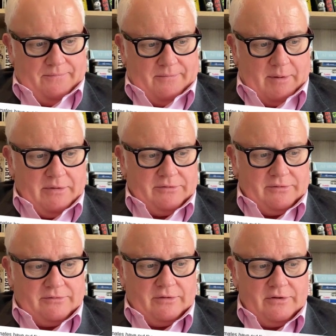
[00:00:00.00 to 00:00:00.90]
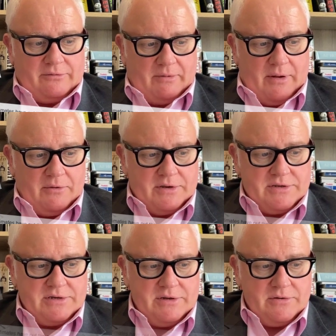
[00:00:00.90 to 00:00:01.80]
That means undersupply will
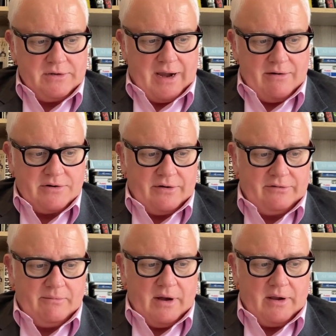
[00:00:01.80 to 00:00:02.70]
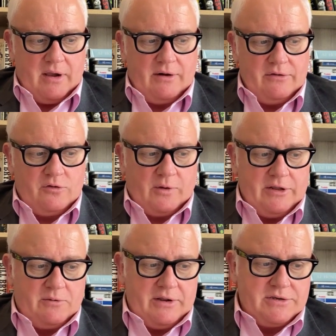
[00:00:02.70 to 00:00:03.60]
continue to characterize the market going into
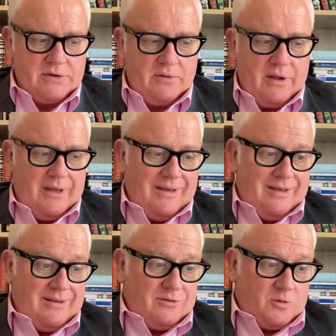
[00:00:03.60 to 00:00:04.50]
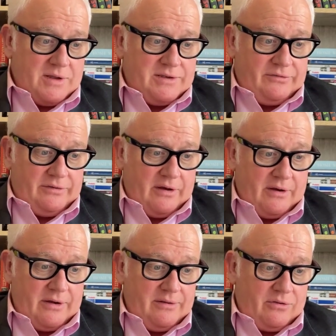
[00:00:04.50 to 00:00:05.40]
2022.
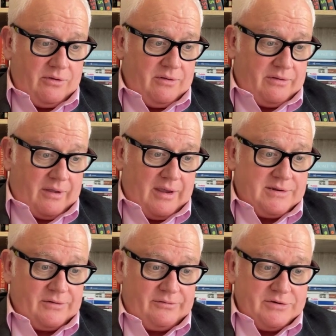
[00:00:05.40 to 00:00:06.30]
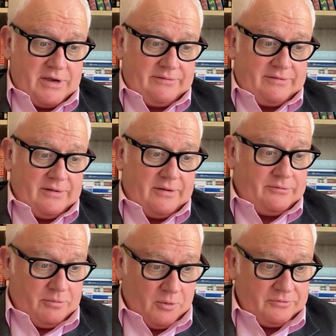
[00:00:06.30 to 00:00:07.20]
TwentyCi data suggests uh,
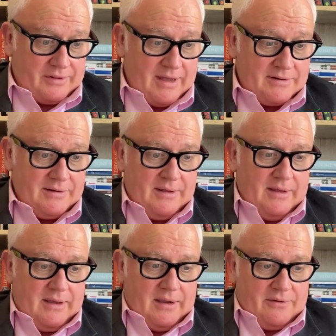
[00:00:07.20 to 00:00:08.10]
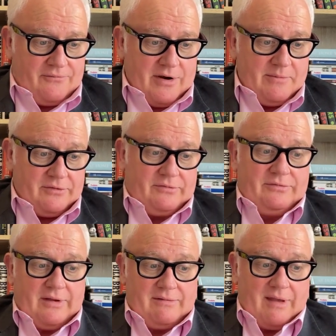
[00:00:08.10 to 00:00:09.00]
supports that. In a three months
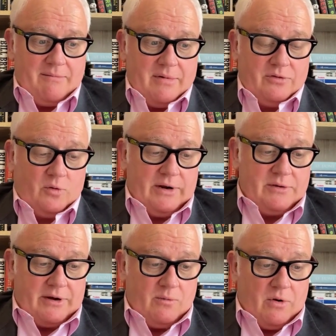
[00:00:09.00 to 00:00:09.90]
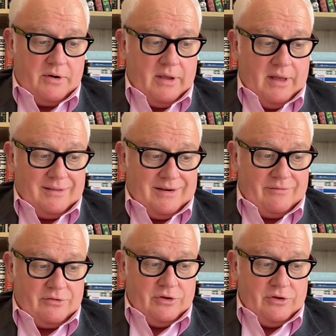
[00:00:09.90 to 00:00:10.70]
September 2021, the level of